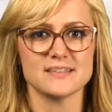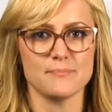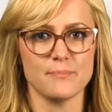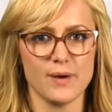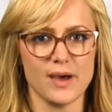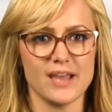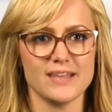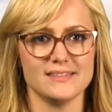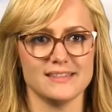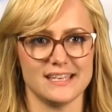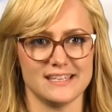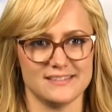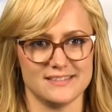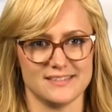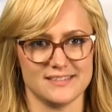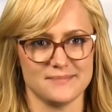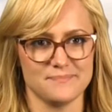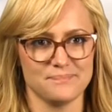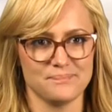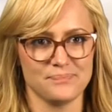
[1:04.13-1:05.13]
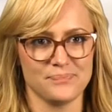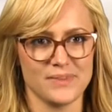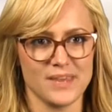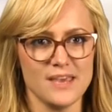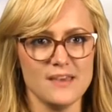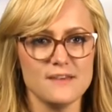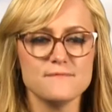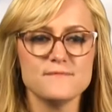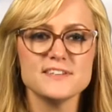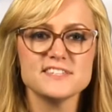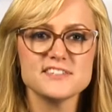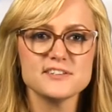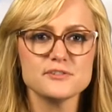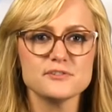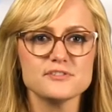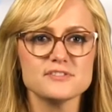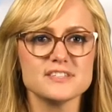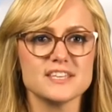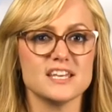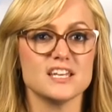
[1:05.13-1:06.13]
and pinelands.
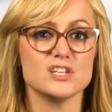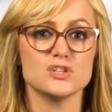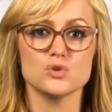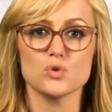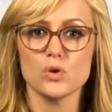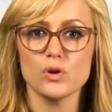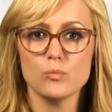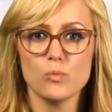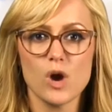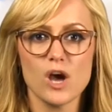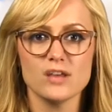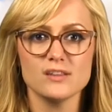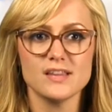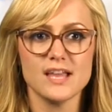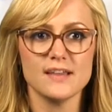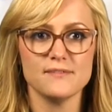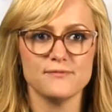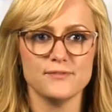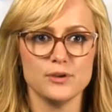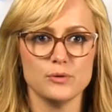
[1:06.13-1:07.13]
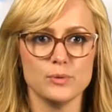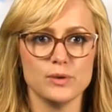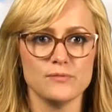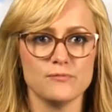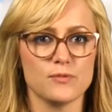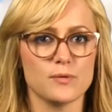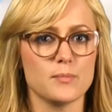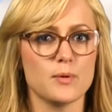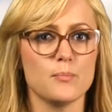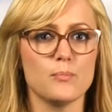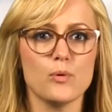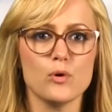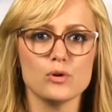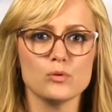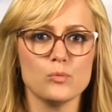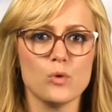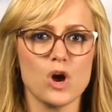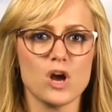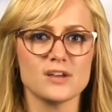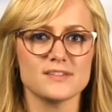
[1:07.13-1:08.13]
Visitors can enjoy wildlife viewing from a
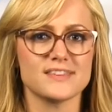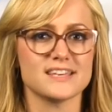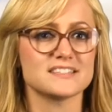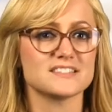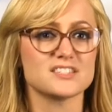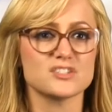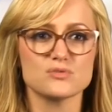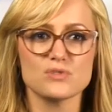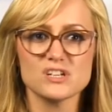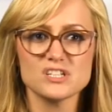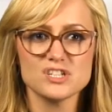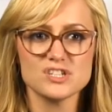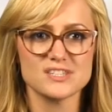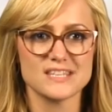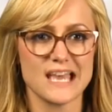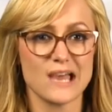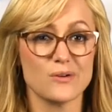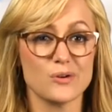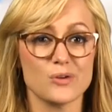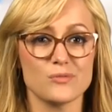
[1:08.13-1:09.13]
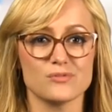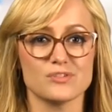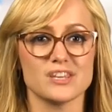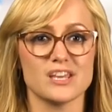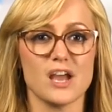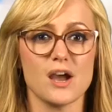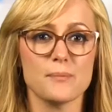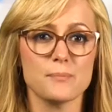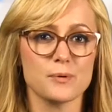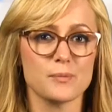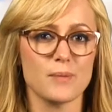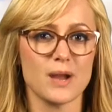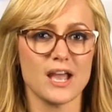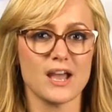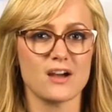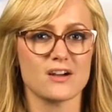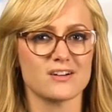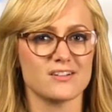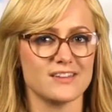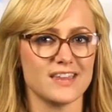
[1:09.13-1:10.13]
boardwalk that stretches out over the upper
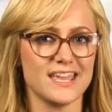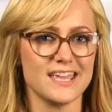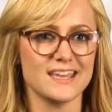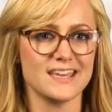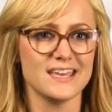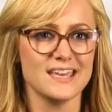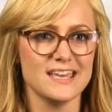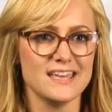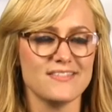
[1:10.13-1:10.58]
Myakka Lake,